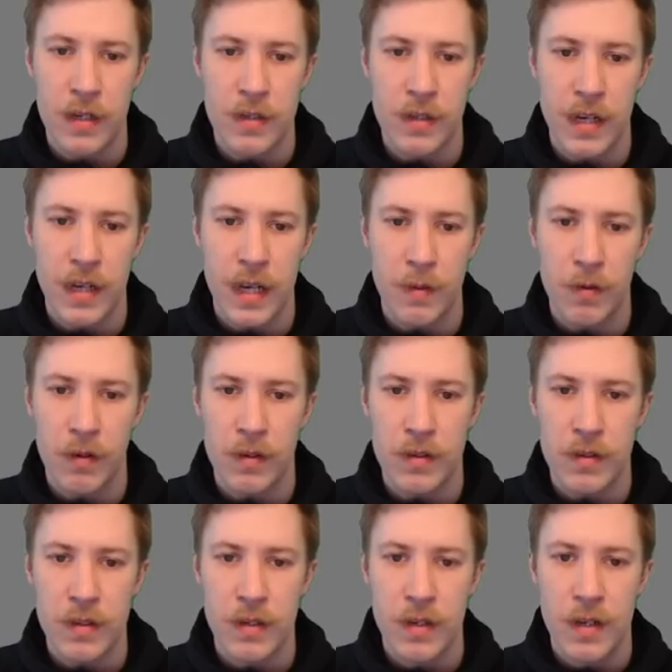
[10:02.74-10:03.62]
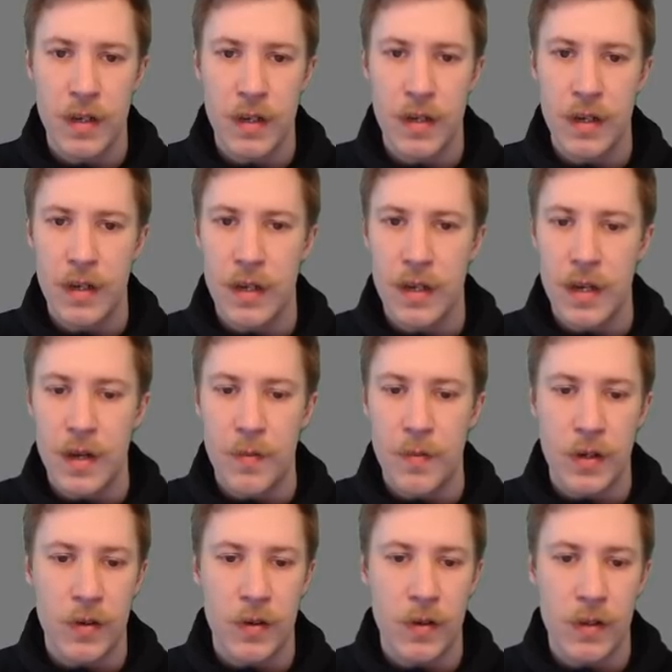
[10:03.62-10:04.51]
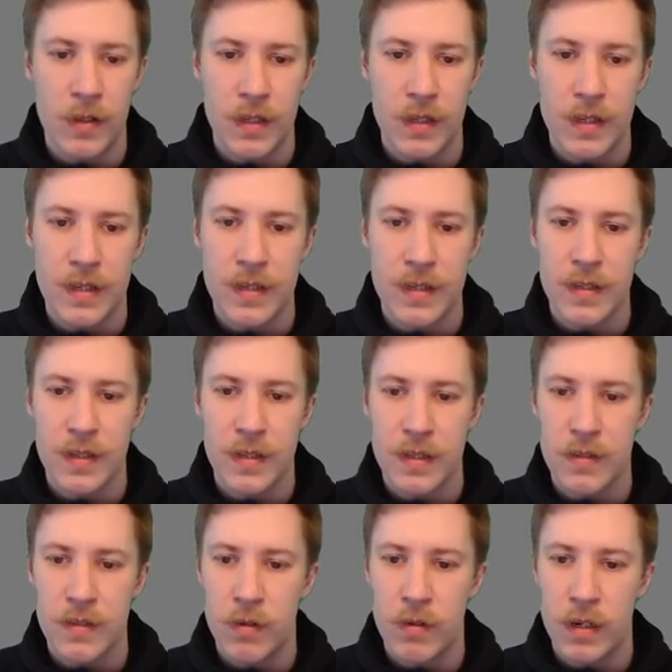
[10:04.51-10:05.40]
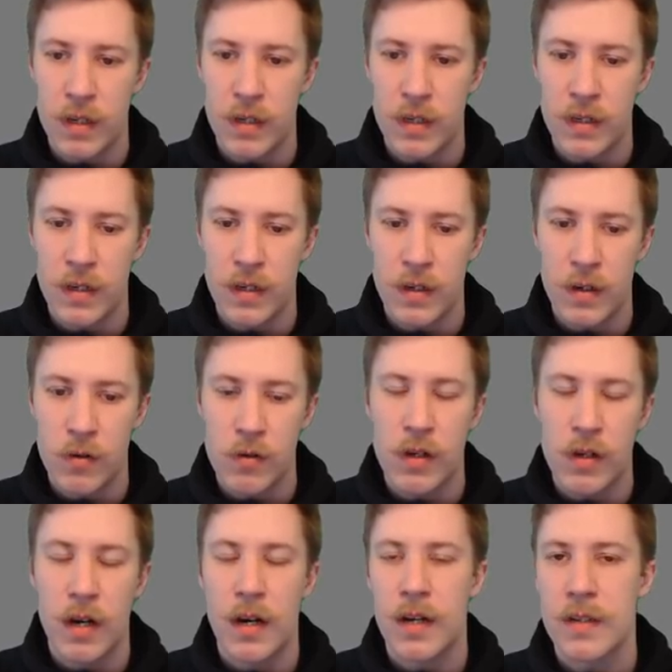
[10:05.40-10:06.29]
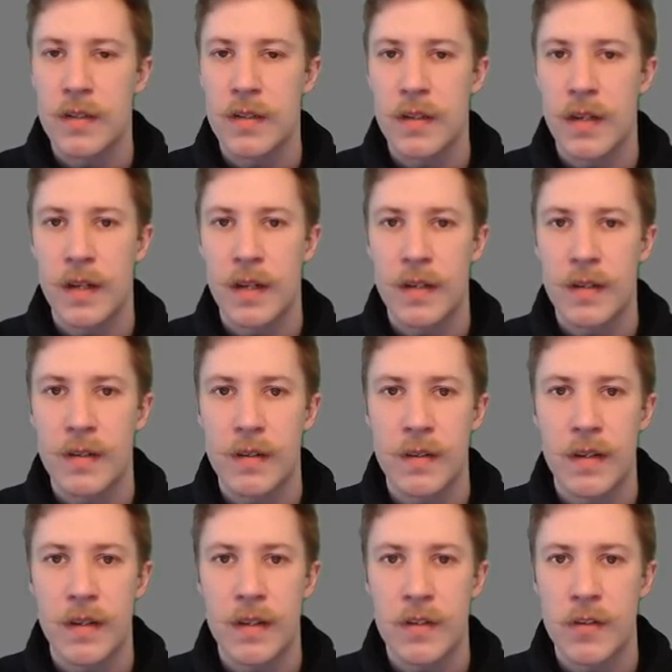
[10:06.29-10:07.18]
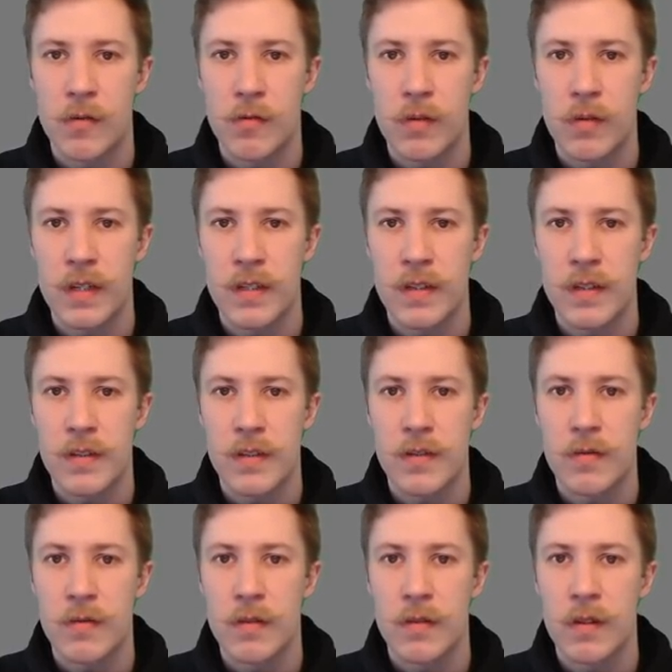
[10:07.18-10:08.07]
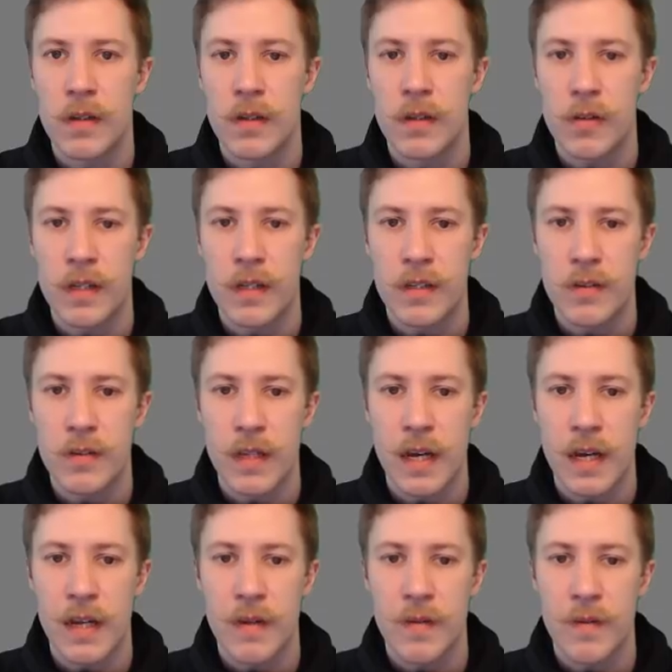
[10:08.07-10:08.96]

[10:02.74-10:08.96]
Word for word: cables. But all this is really uh, low cost, and there's no reason to uh, look into that.